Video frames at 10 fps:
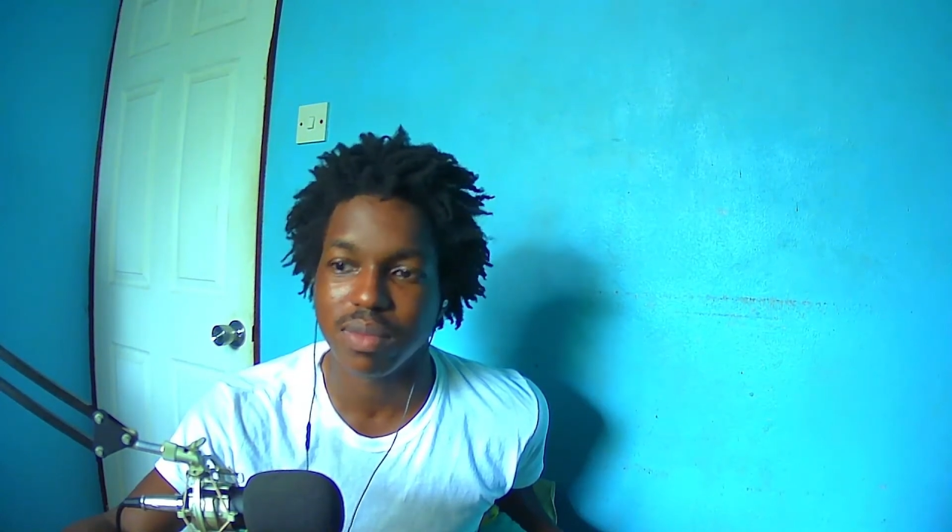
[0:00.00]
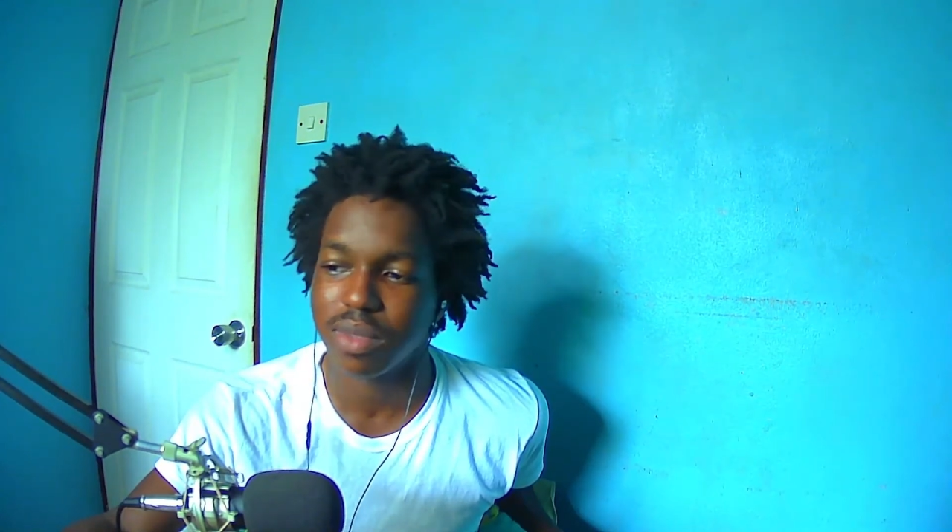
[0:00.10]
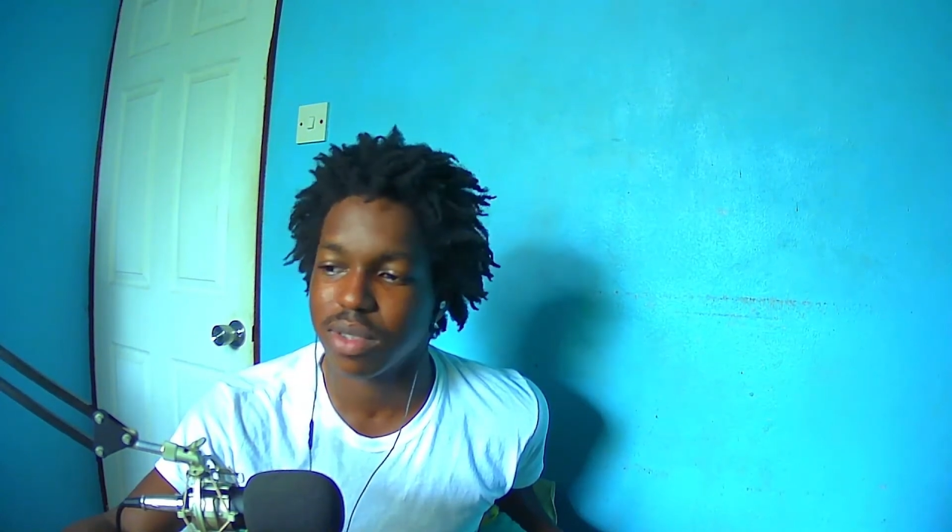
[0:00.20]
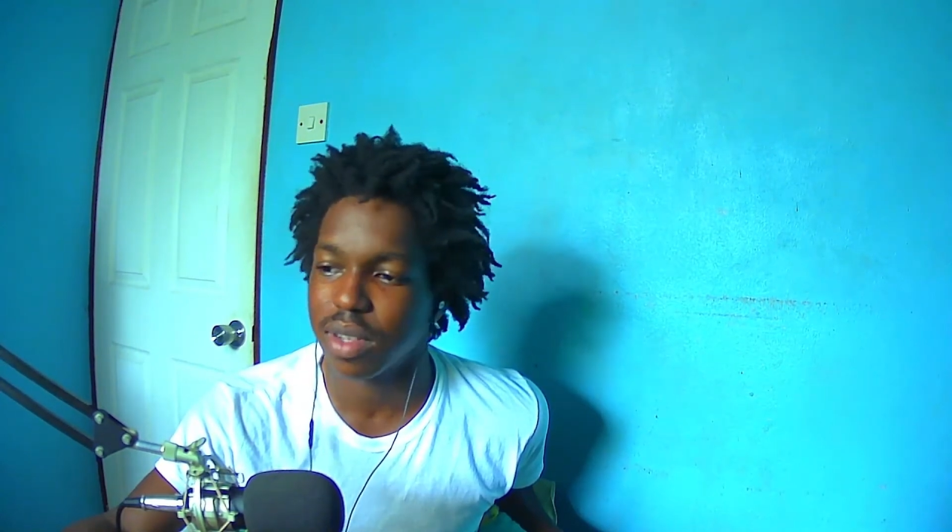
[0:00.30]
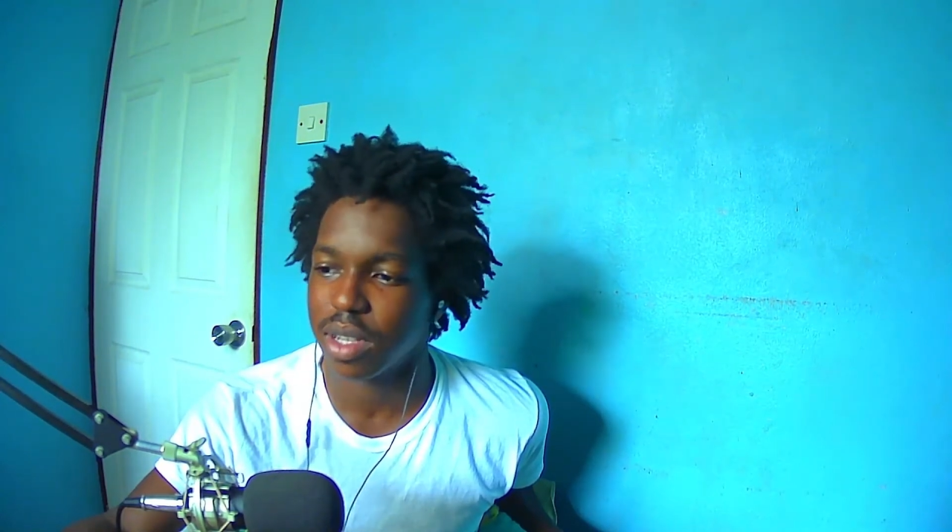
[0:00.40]

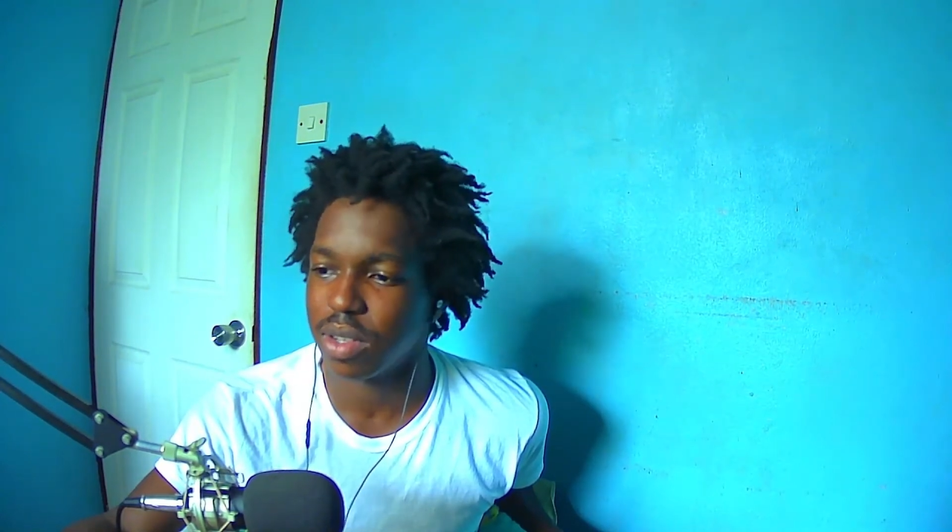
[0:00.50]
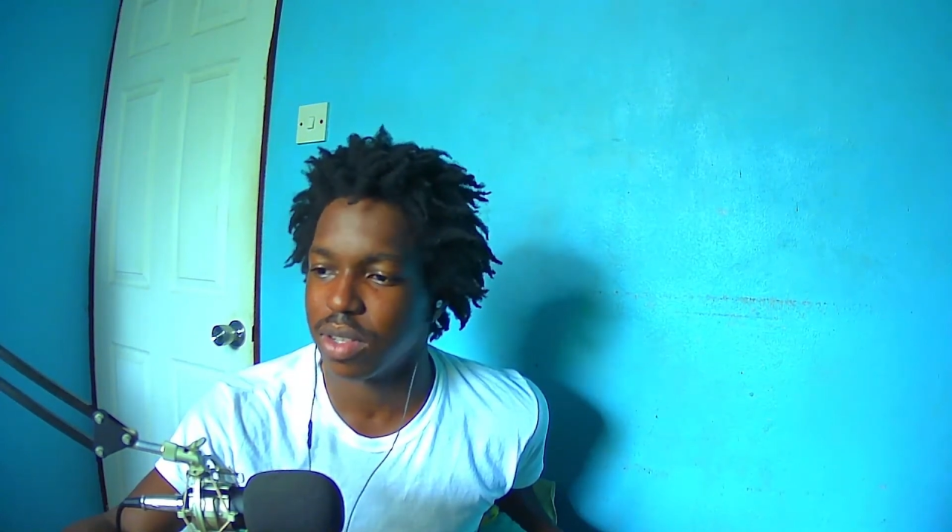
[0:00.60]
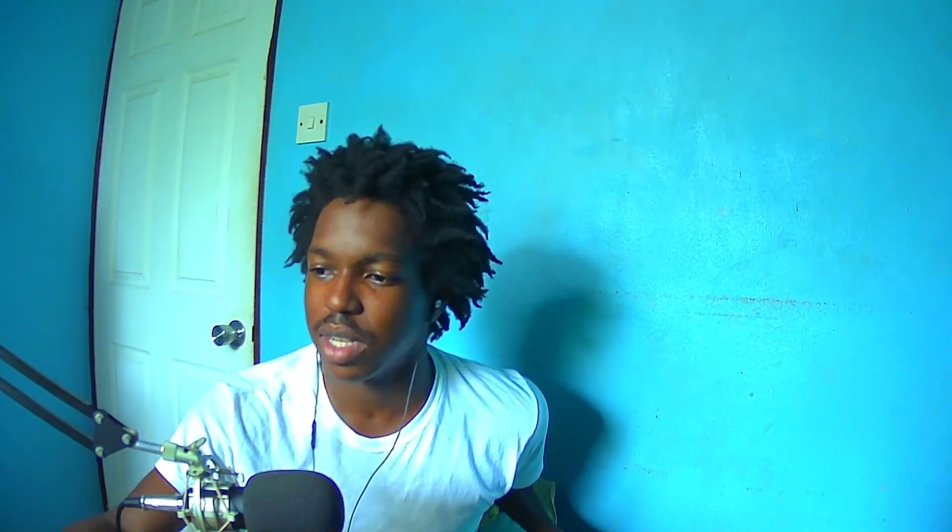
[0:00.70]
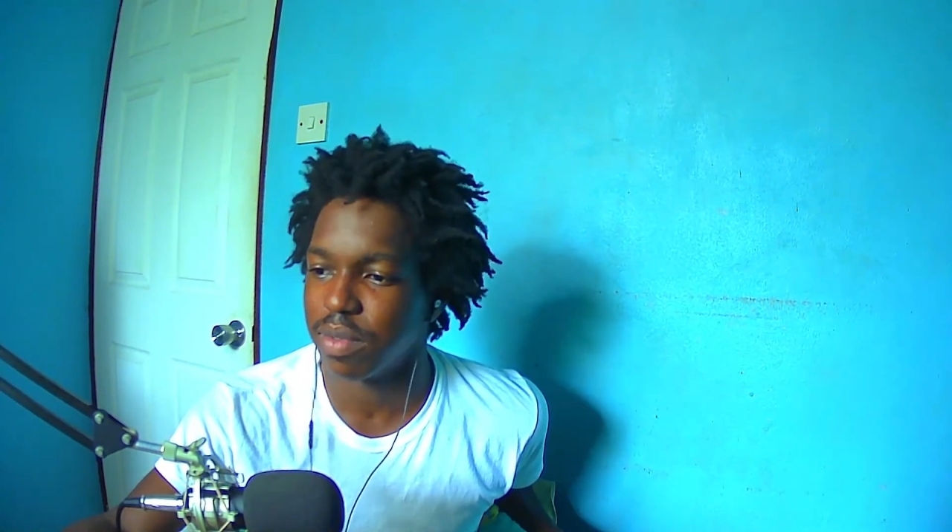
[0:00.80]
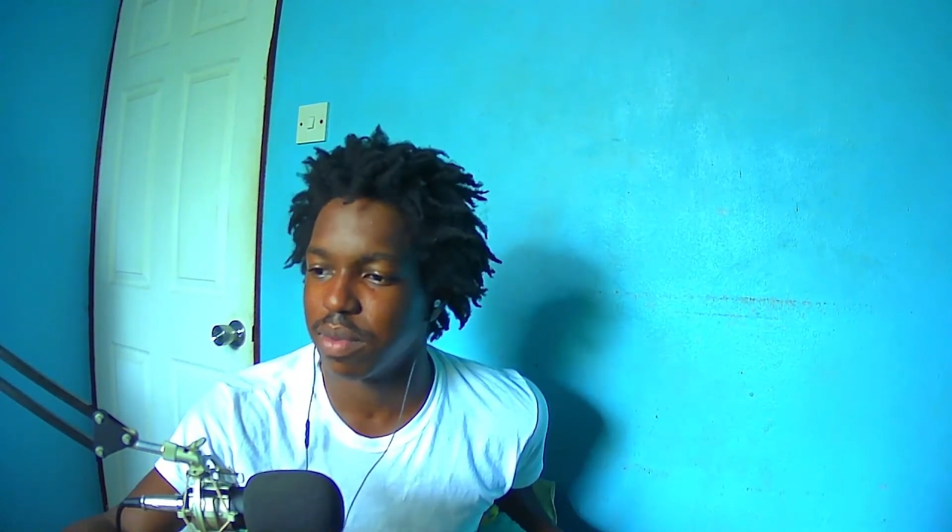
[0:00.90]
so they could
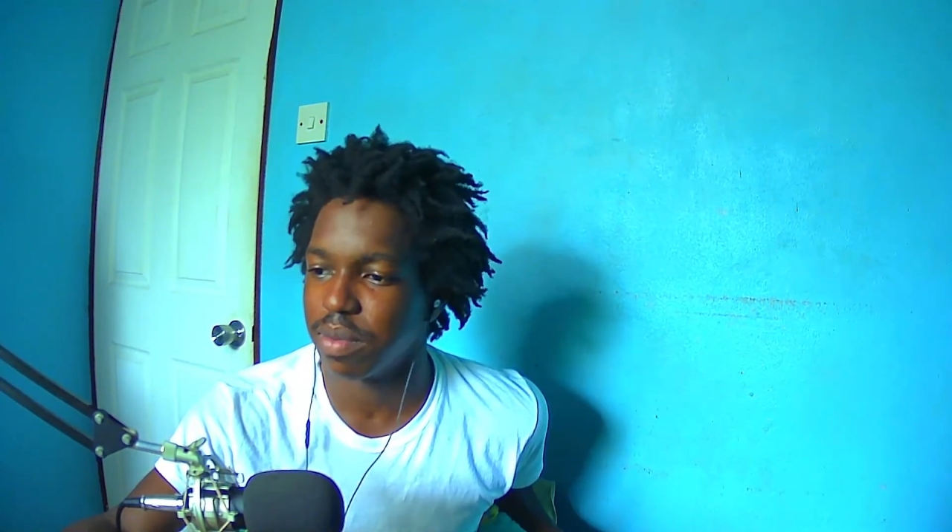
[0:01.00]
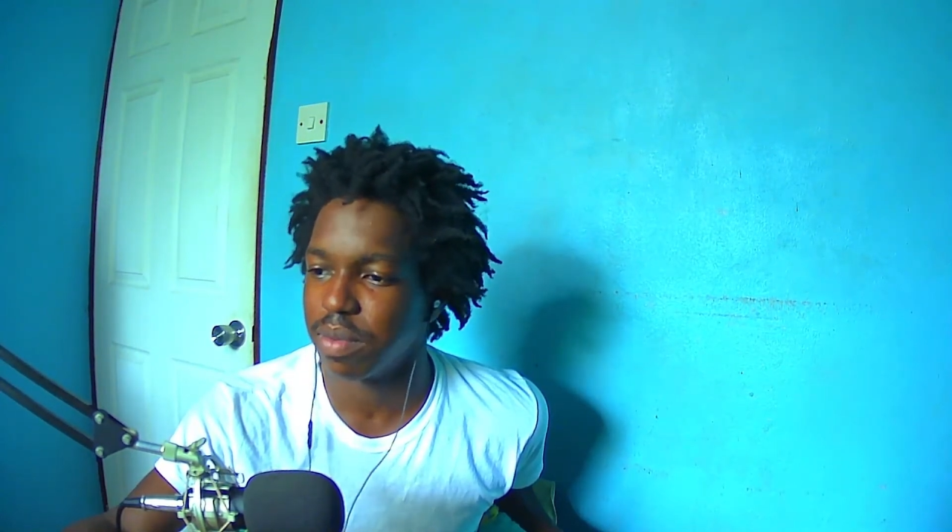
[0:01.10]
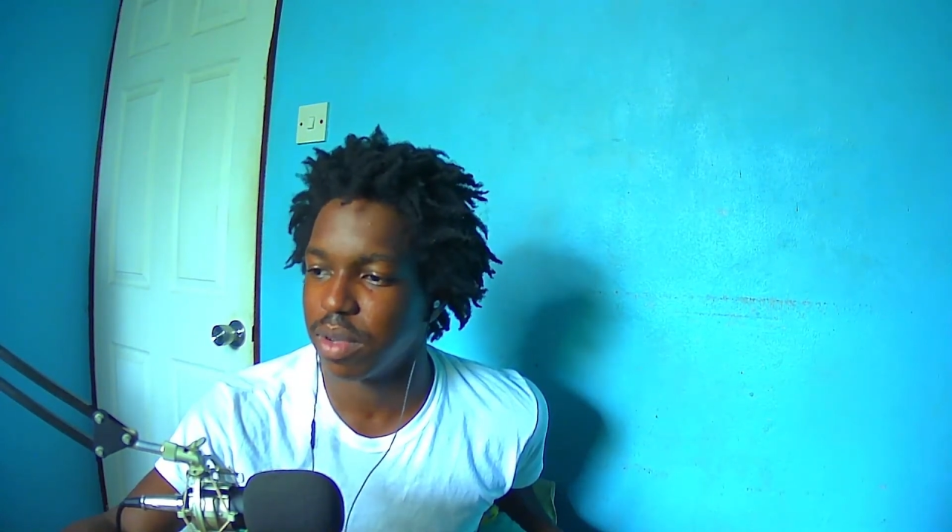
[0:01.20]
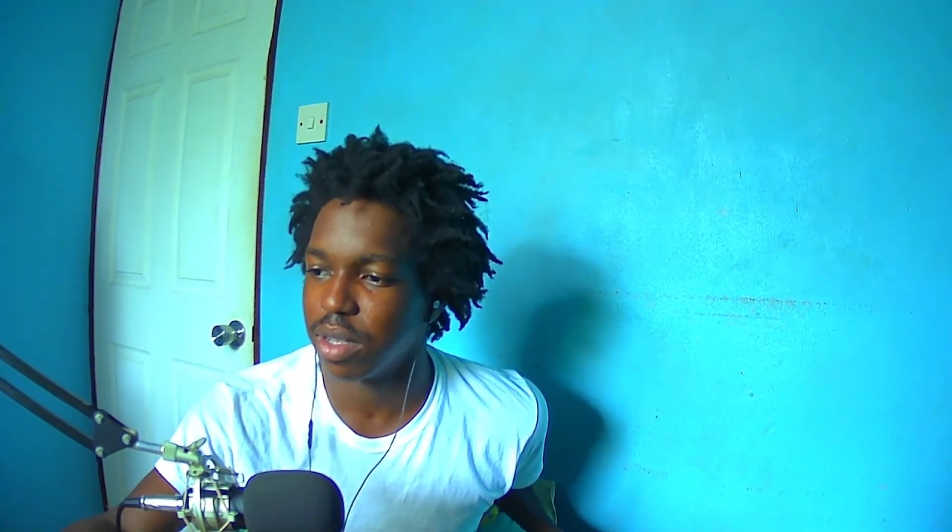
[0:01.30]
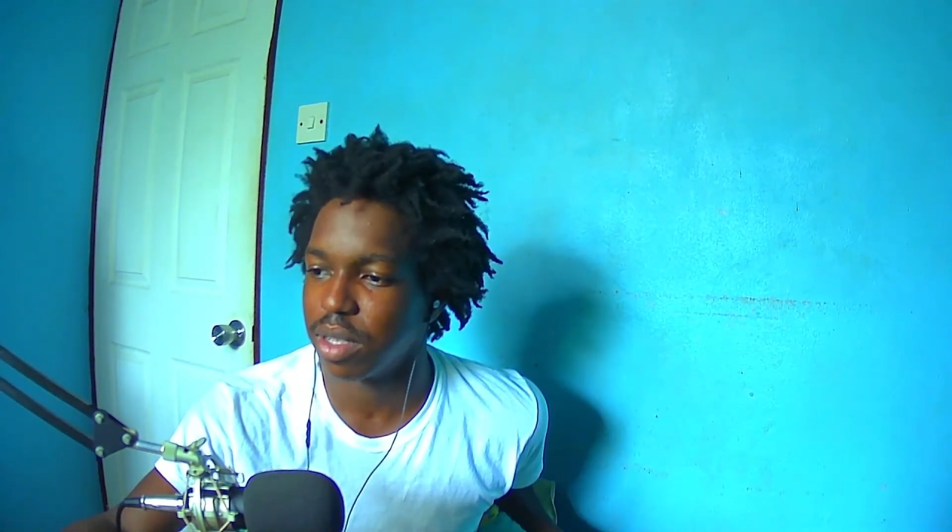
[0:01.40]
never
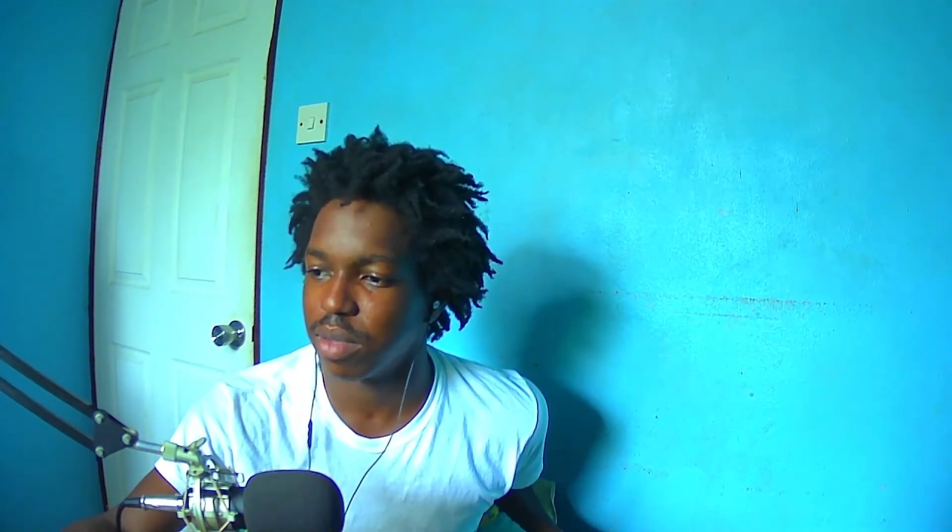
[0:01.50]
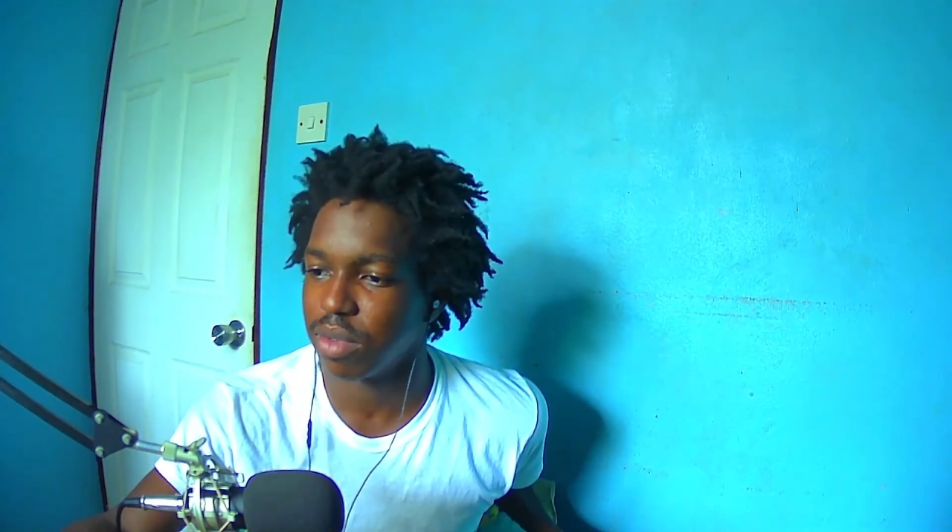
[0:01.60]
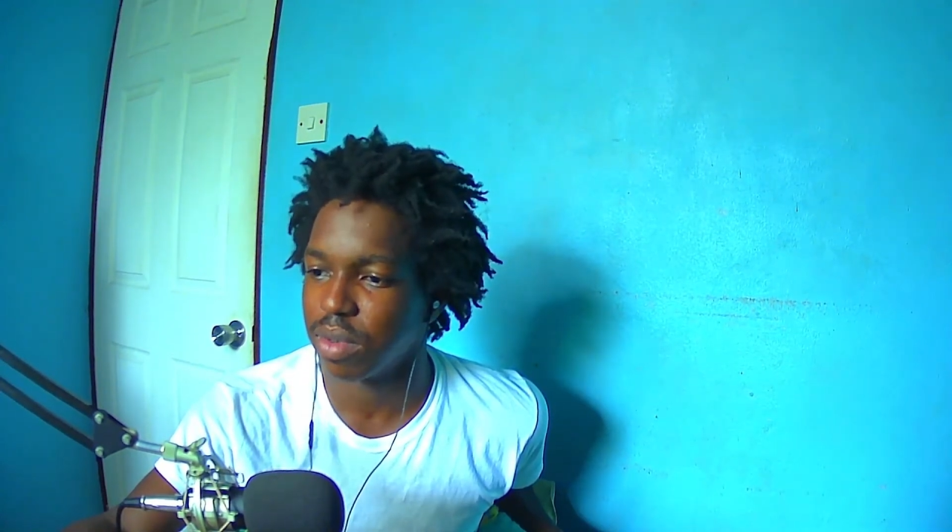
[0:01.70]
hurt anymore.